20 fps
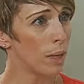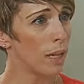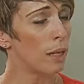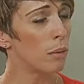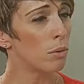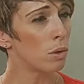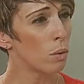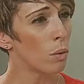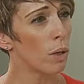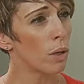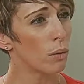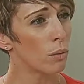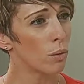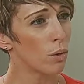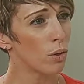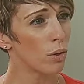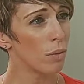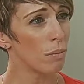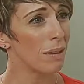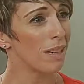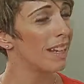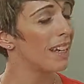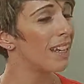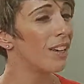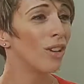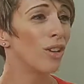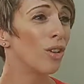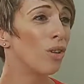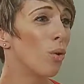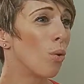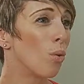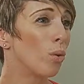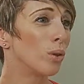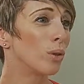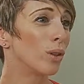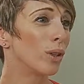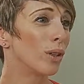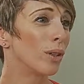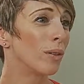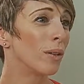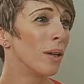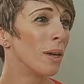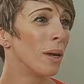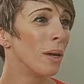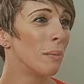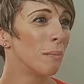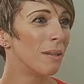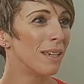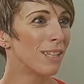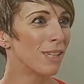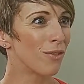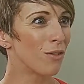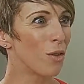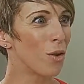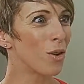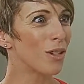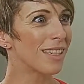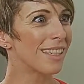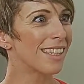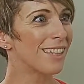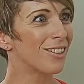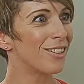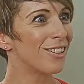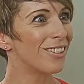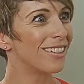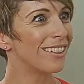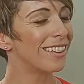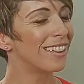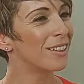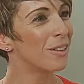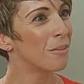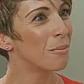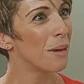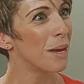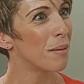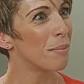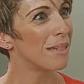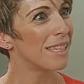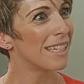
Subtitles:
he was going through treatment. He couldn't hold her because, of course, little babies at